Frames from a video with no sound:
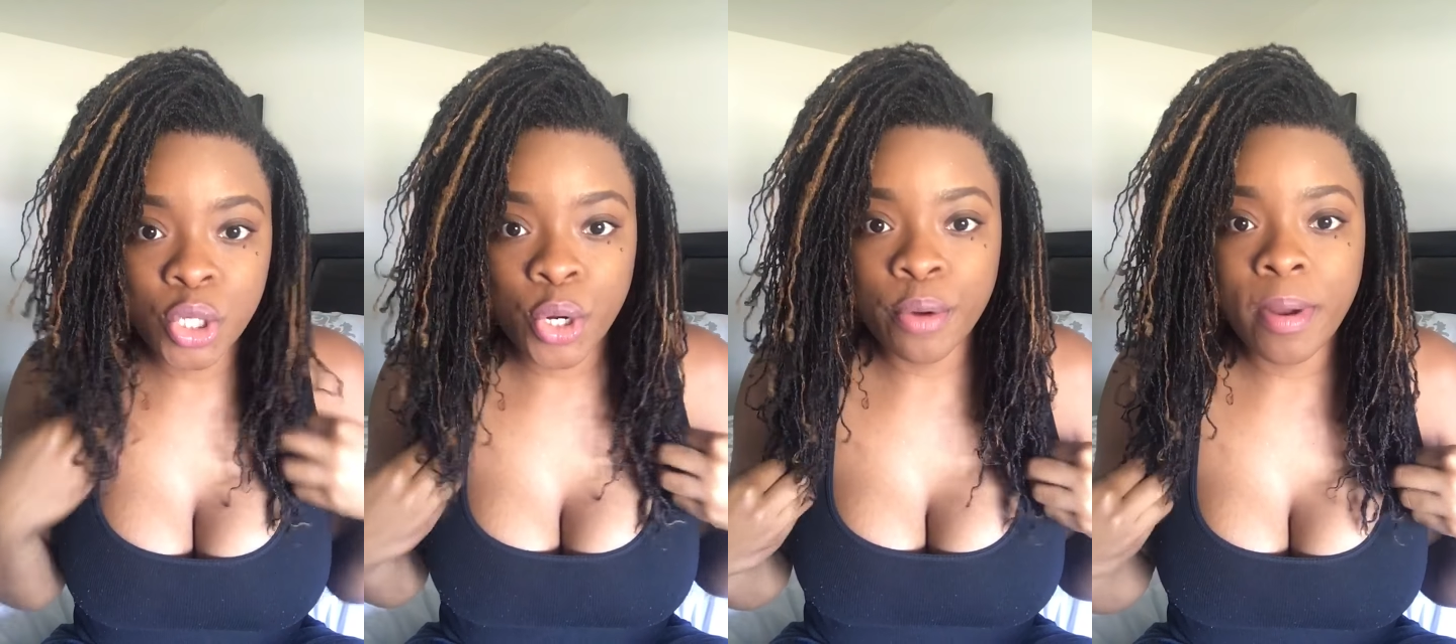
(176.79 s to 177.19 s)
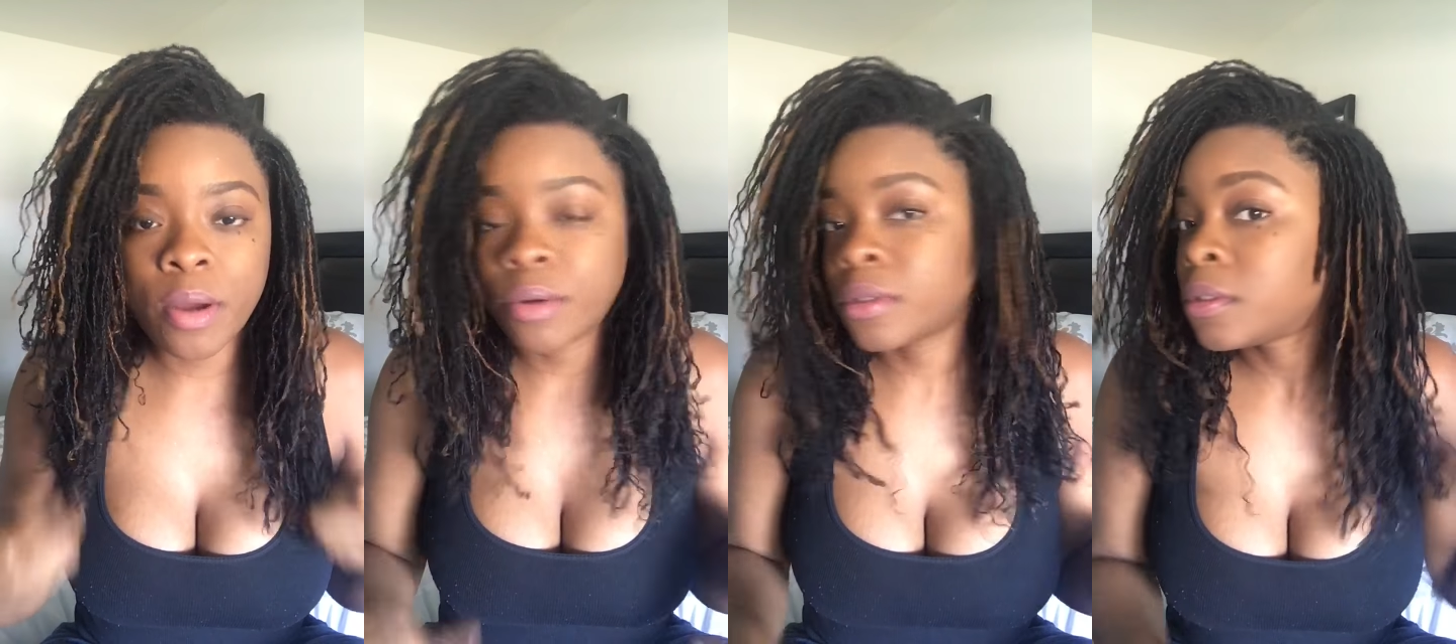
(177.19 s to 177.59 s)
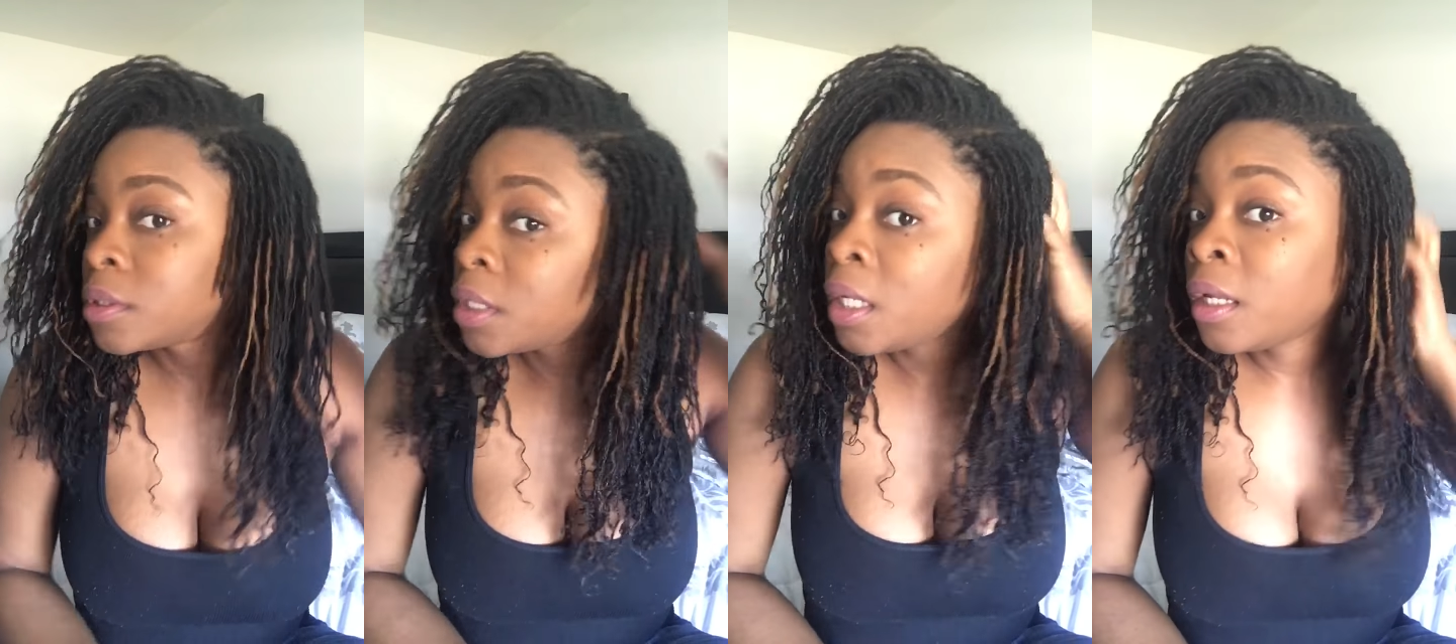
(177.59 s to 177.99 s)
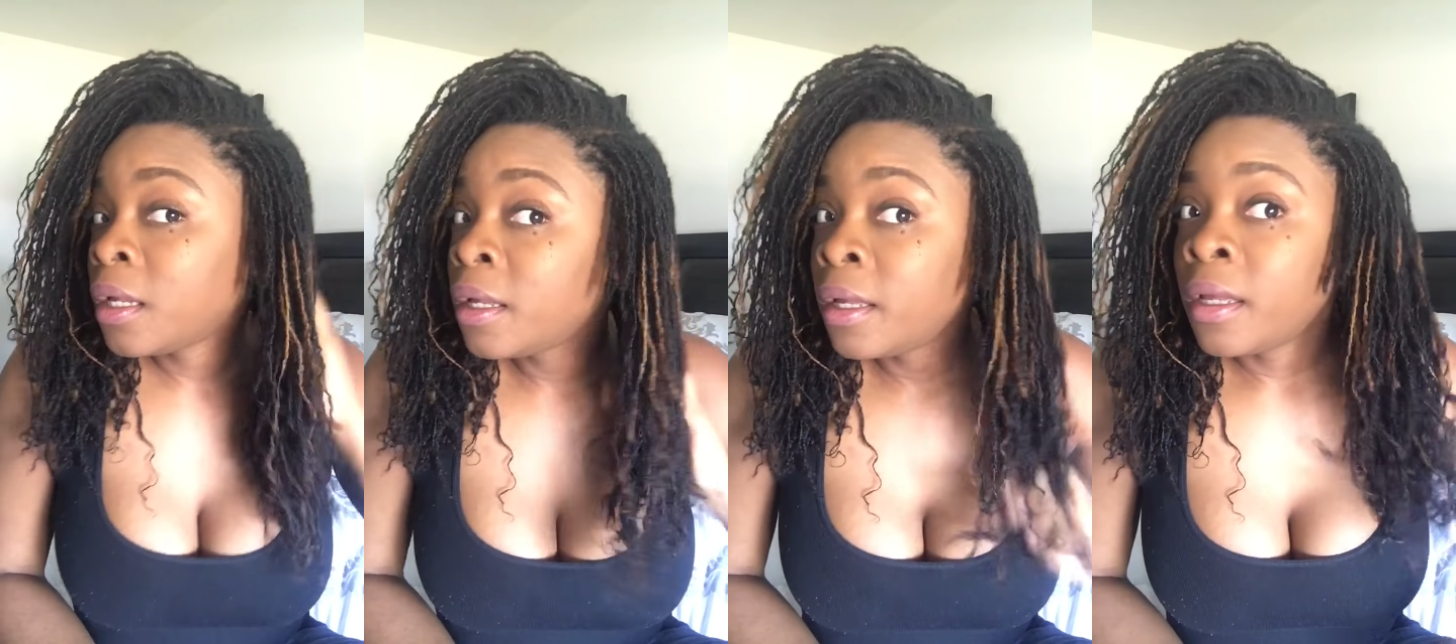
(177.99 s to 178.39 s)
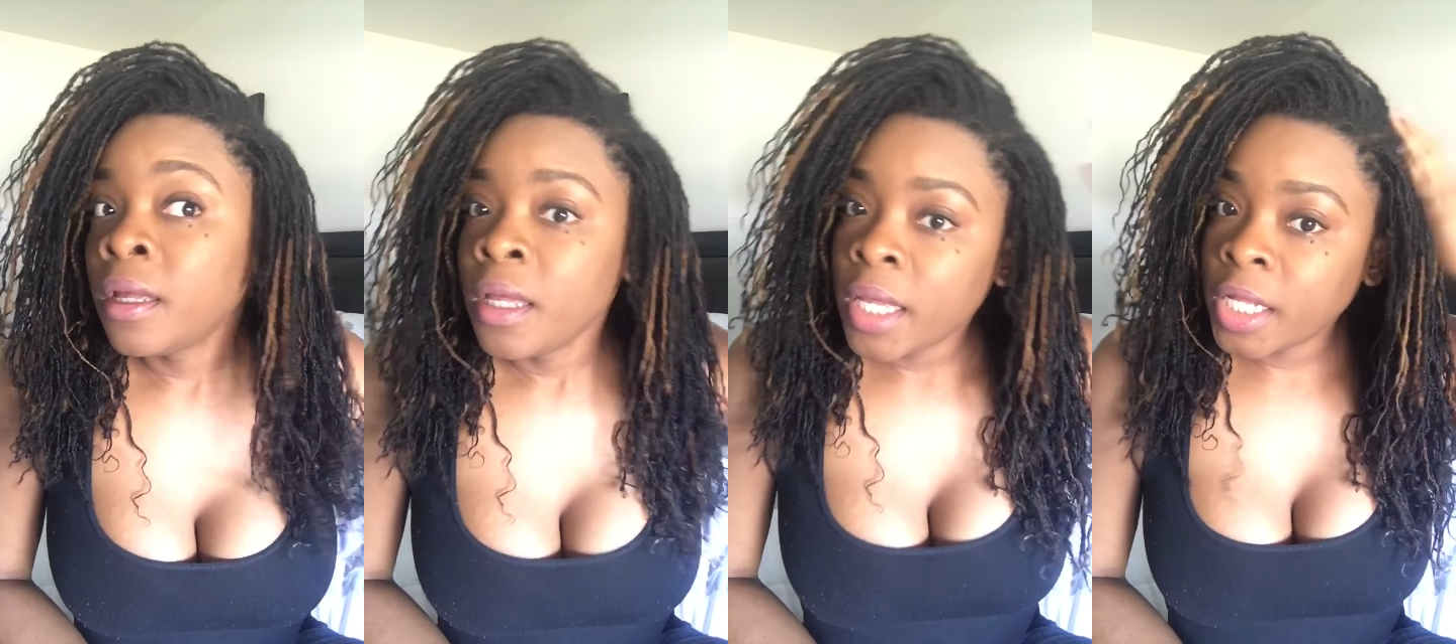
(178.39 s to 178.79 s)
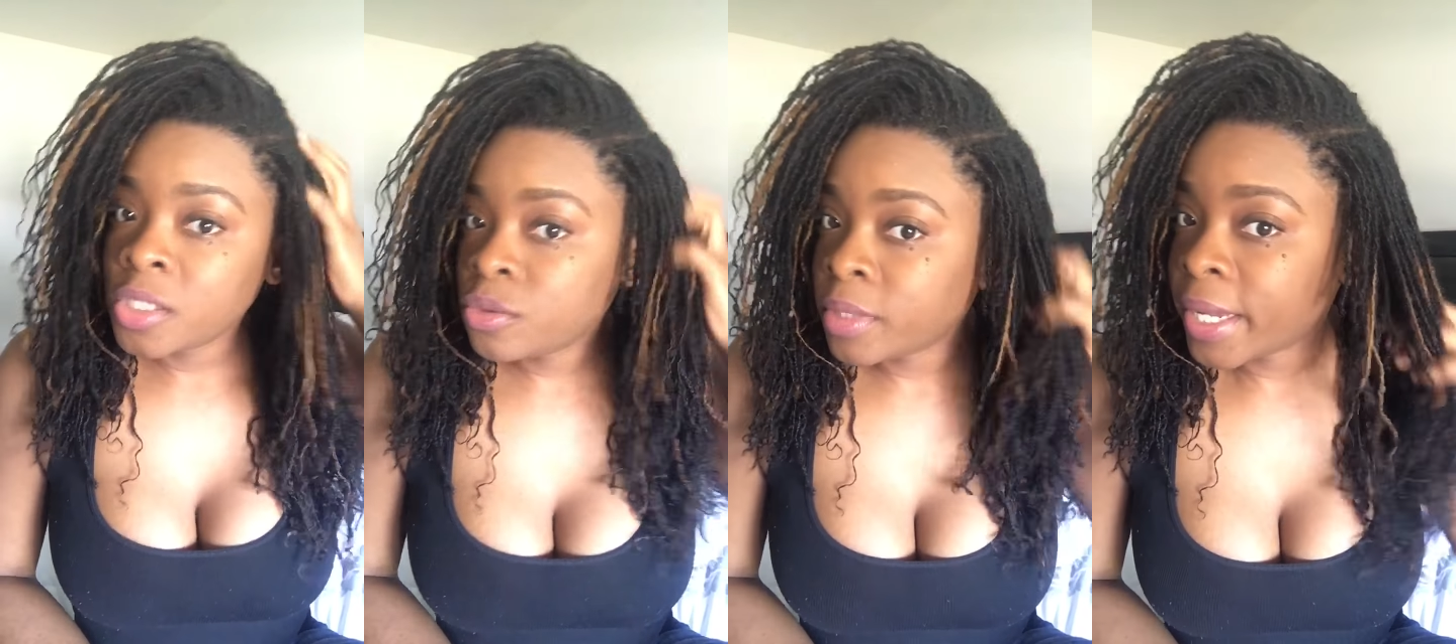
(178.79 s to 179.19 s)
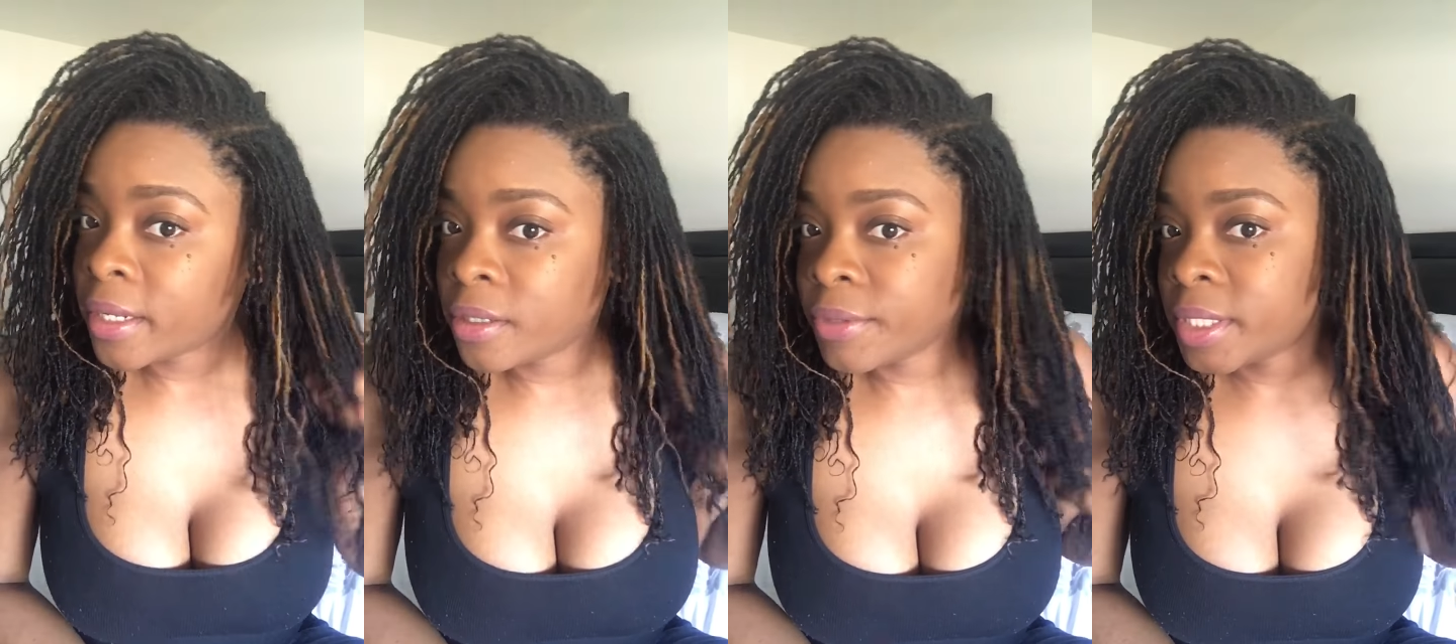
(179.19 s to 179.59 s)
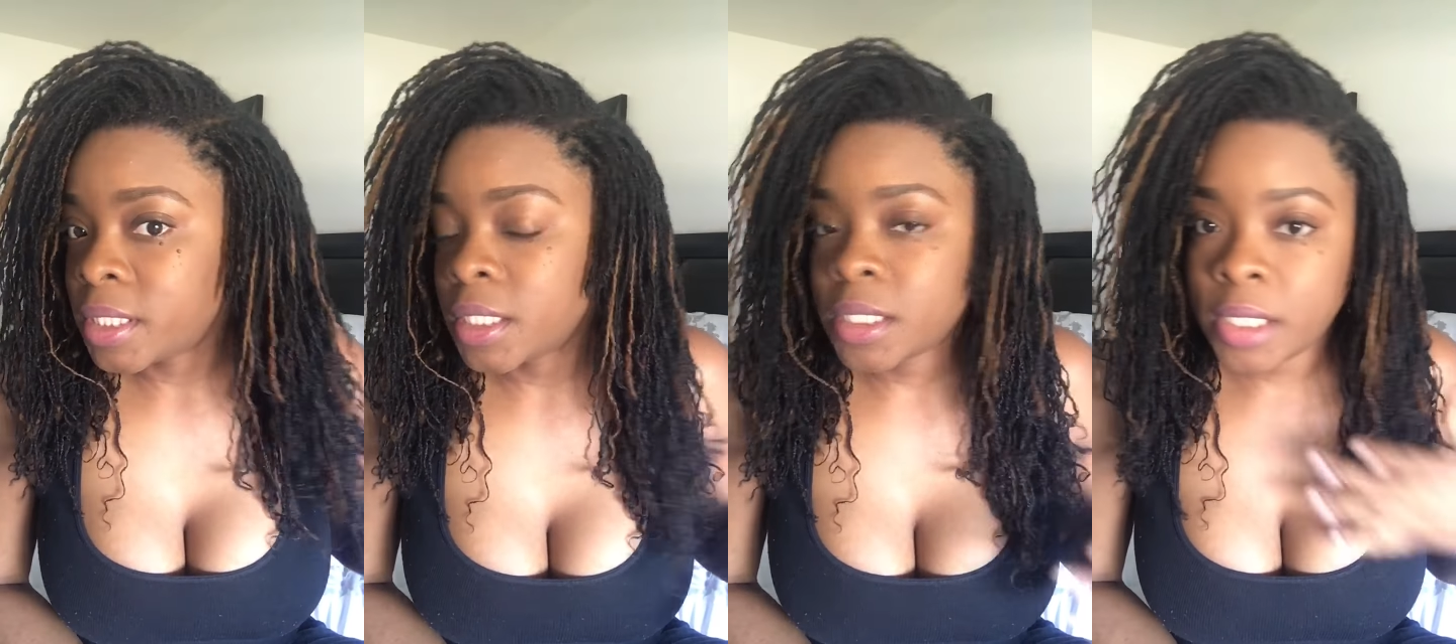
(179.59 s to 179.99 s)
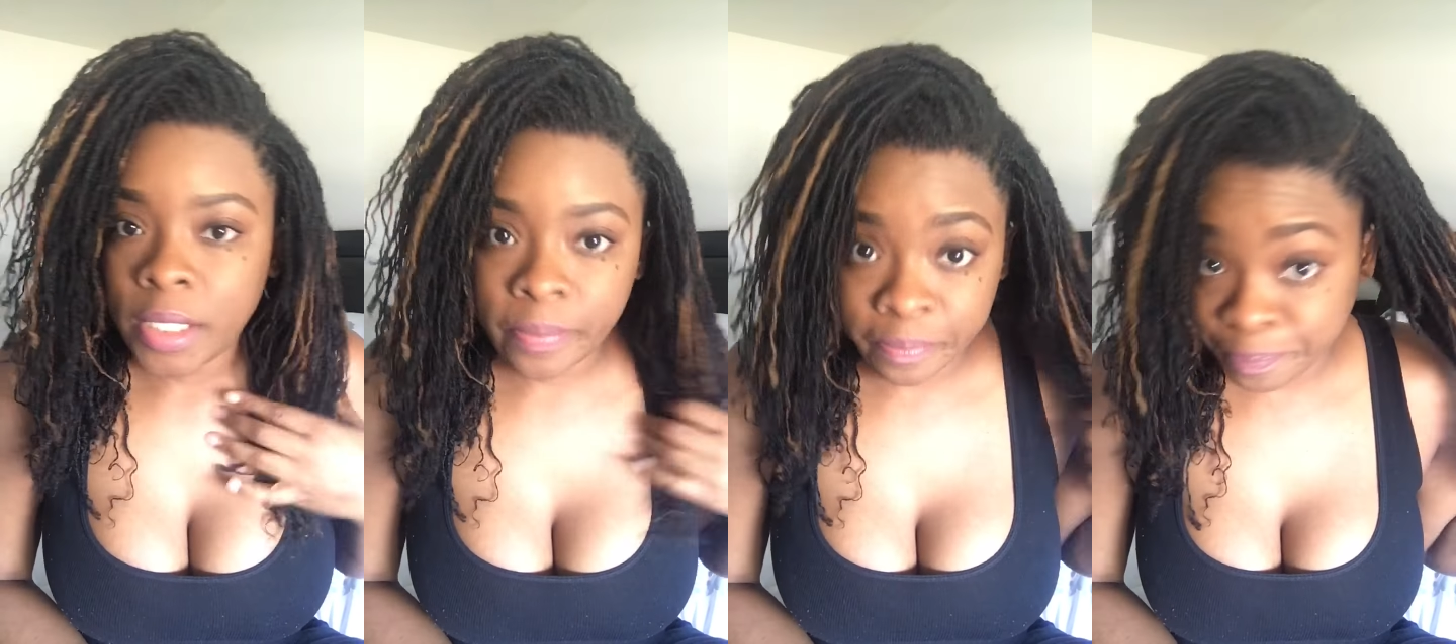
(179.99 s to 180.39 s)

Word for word: turn around and do like a three sixty.